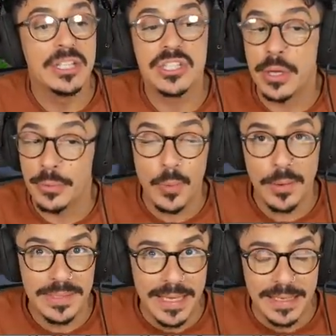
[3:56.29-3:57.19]
So what I
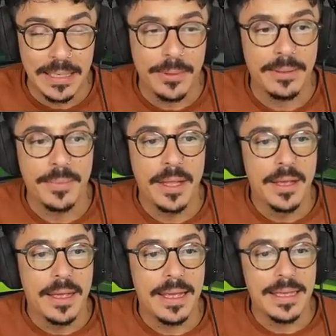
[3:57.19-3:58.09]
was saying anyway
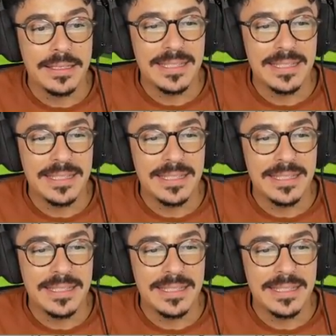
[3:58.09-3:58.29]
is